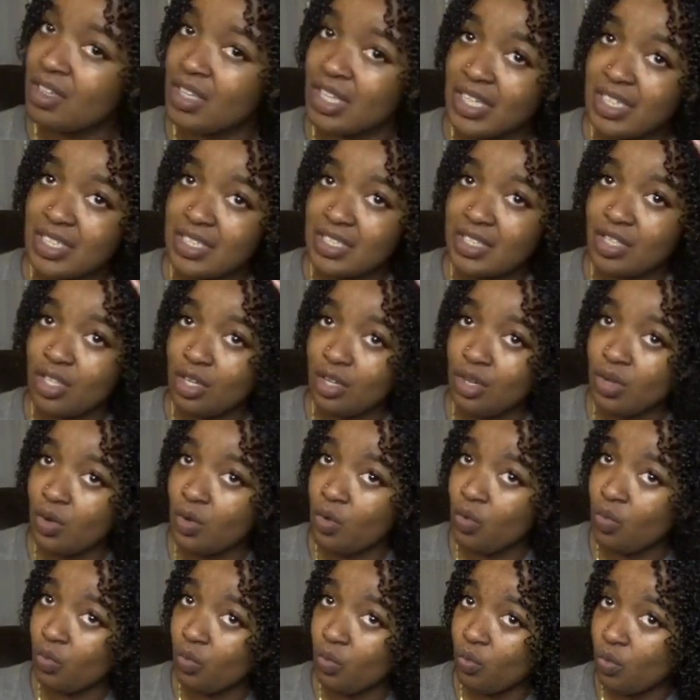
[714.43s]
It's still
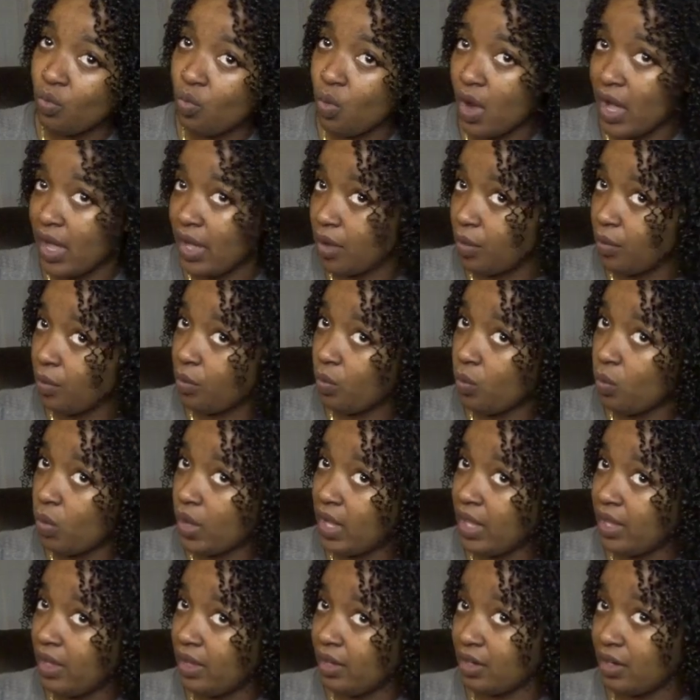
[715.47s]
quite
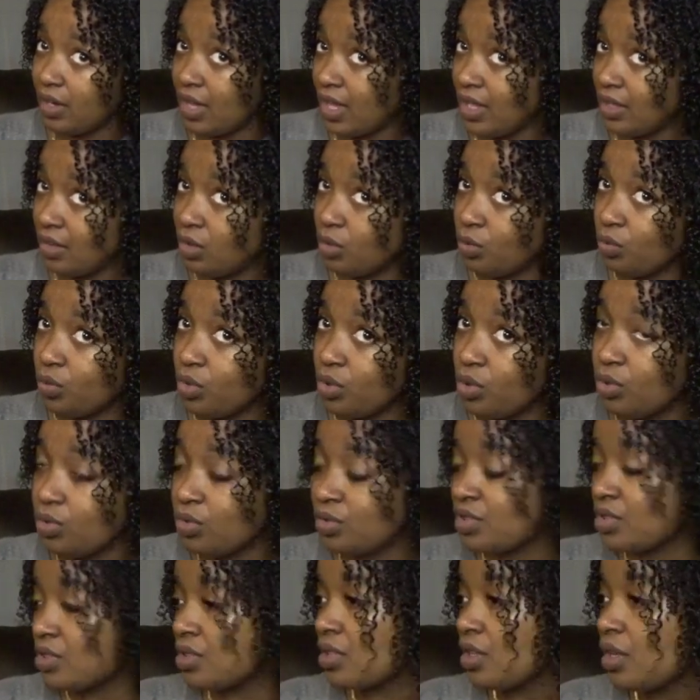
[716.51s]
wet at the
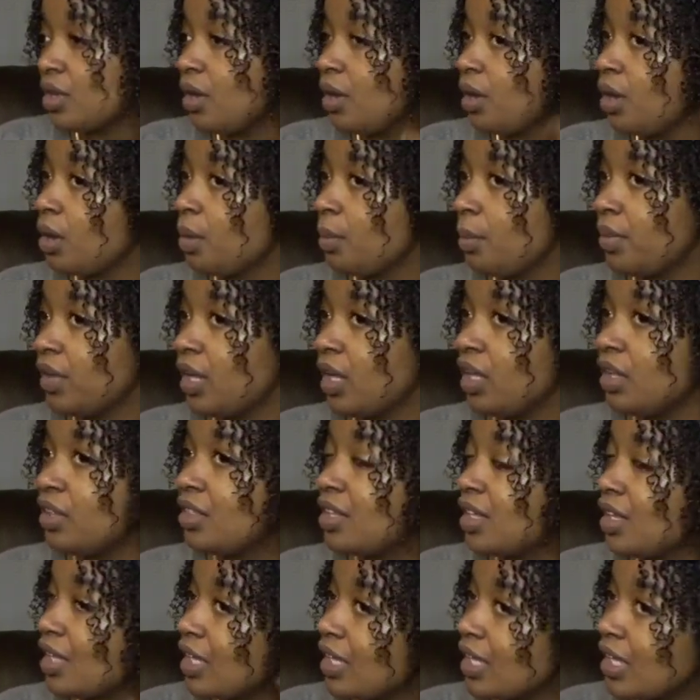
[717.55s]
roots, but
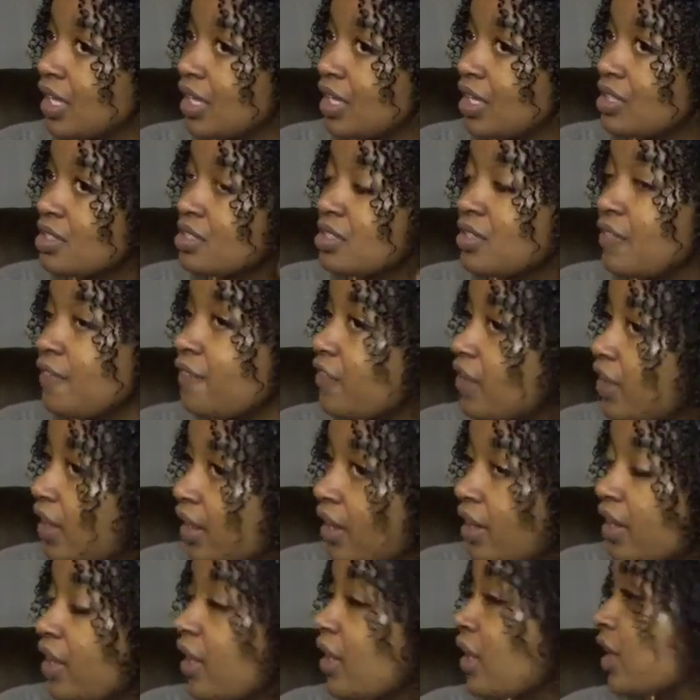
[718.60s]
the ends, the
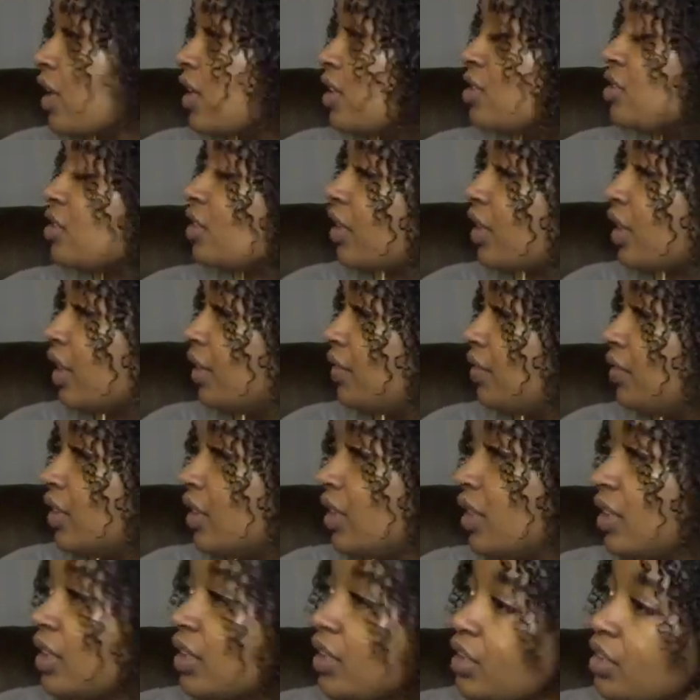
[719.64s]
very ends, are definitely,